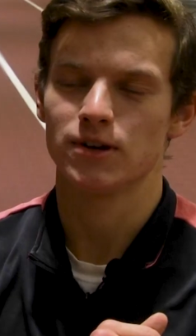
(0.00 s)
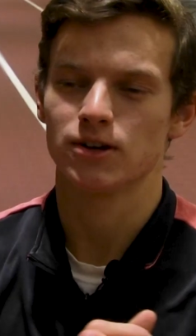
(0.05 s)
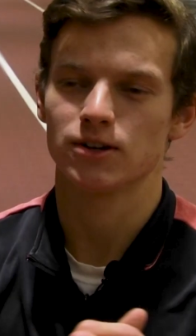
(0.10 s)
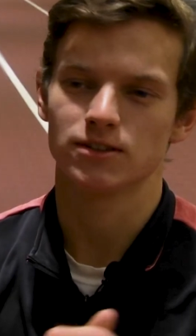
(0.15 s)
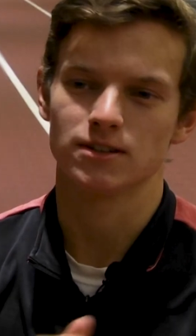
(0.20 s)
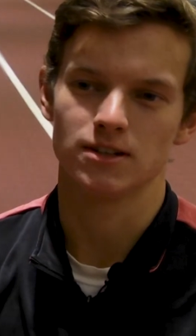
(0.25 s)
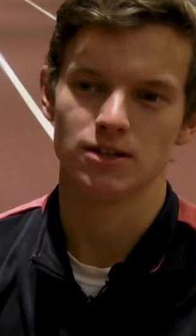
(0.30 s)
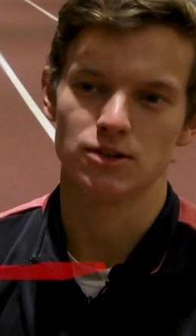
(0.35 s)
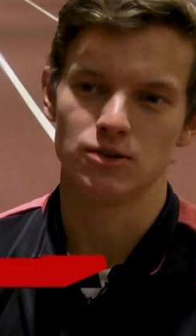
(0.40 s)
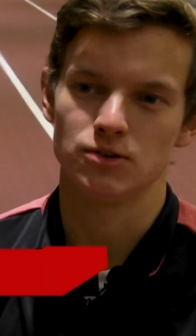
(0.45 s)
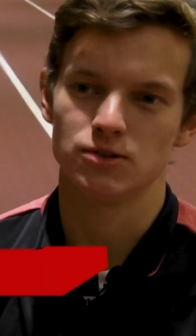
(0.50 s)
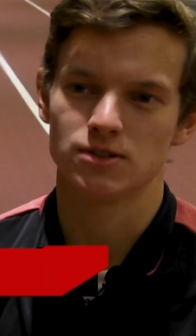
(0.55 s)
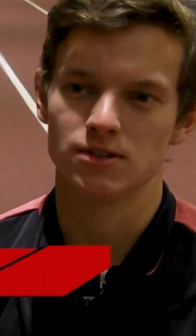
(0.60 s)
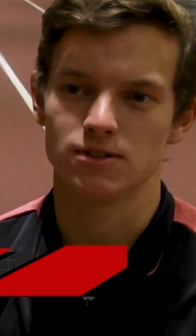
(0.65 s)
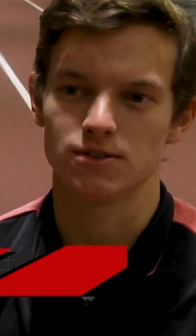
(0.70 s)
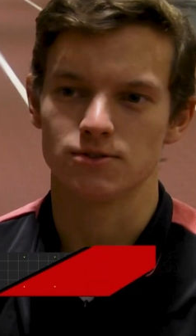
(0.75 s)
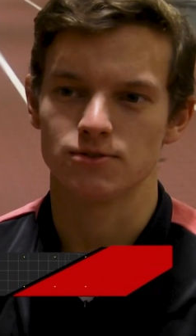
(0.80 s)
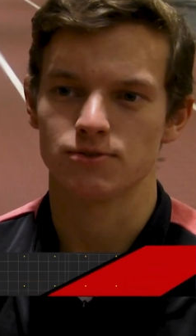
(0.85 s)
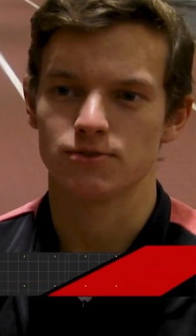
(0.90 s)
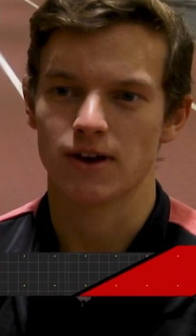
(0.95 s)
heard the news
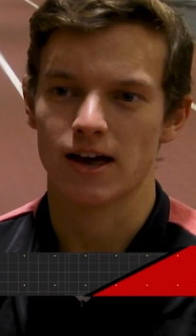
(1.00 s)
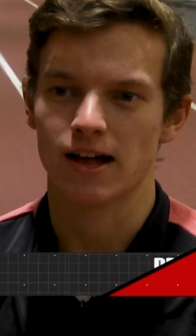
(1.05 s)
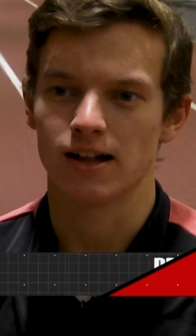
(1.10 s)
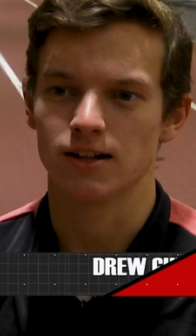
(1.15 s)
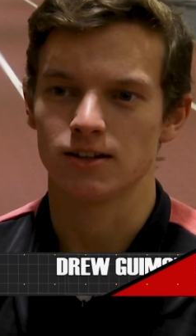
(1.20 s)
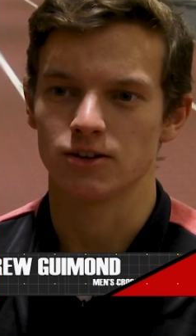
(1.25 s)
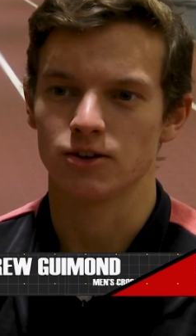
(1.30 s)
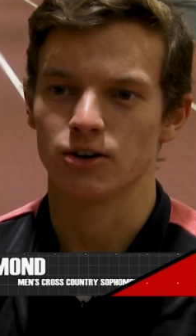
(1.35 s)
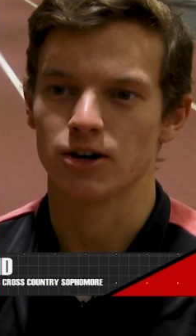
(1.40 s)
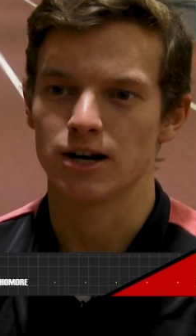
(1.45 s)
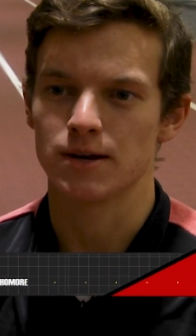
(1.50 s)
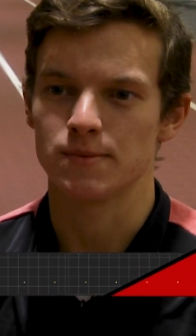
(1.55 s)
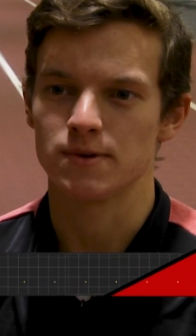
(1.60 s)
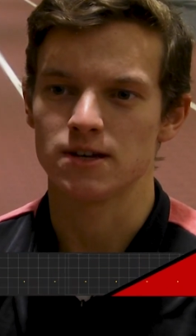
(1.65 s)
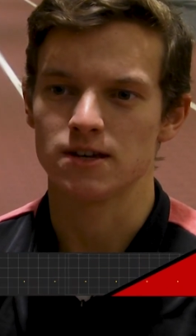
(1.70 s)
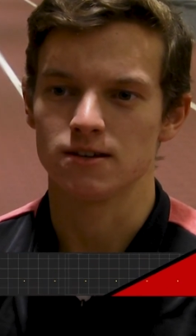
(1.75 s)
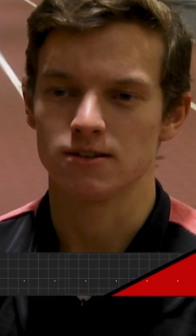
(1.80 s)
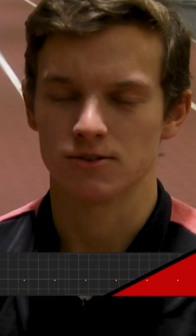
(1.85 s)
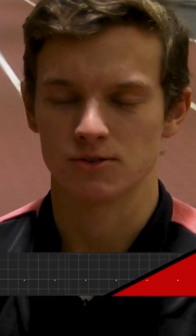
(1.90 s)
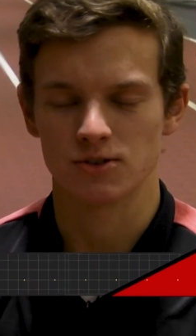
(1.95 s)
of Al and
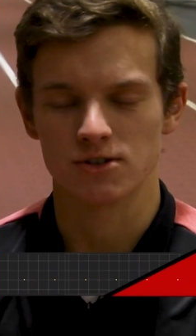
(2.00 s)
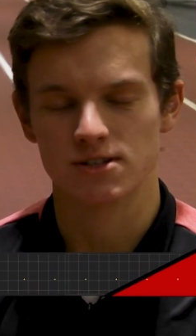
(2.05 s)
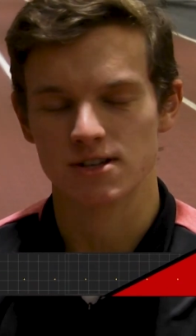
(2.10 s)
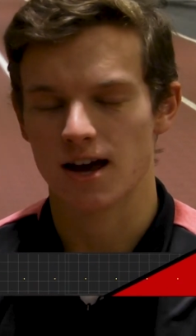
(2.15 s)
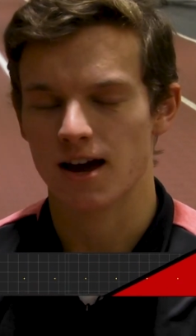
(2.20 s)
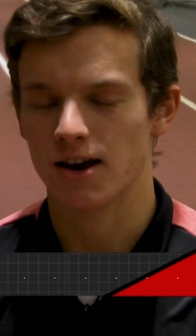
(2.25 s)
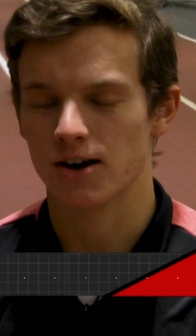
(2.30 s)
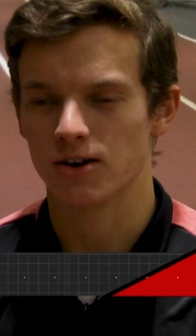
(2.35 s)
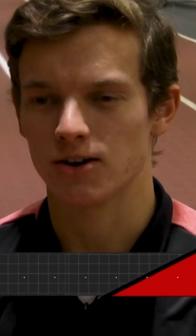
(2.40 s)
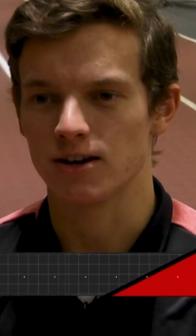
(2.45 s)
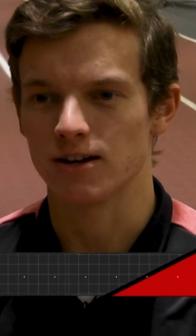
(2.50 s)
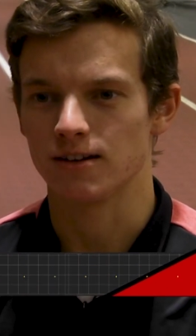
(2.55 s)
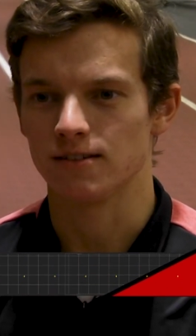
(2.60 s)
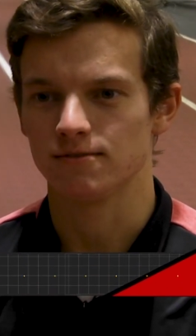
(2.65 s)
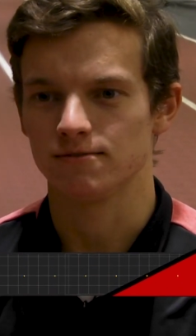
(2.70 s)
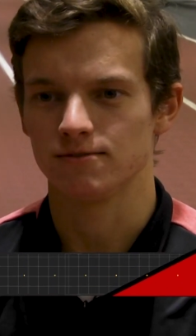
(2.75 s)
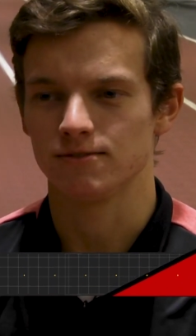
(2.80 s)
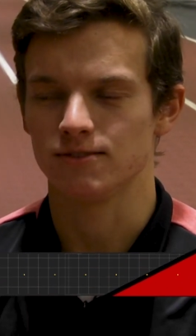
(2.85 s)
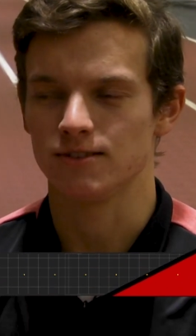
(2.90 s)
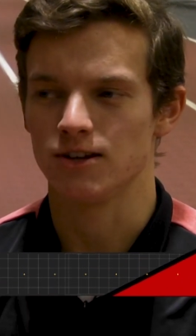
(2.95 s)
Grammy retiring,
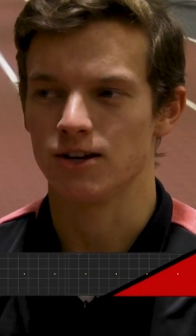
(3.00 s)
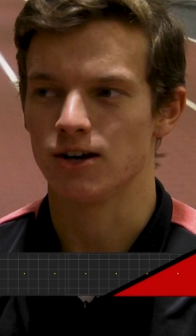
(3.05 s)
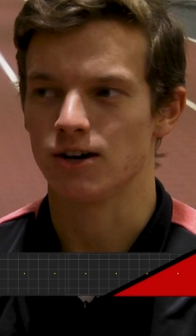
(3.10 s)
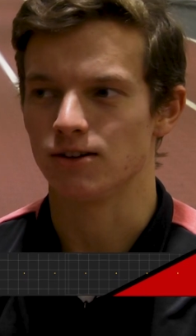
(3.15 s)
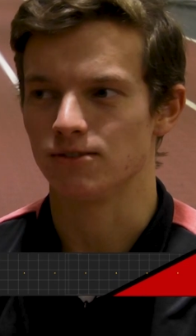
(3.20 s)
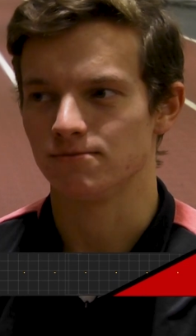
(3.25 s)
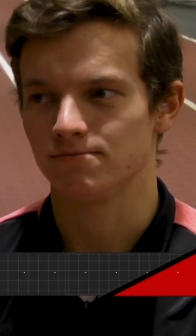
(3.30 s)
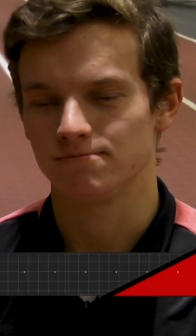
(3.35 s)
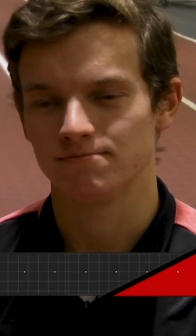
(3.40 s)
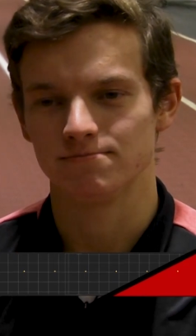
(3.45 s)
you know,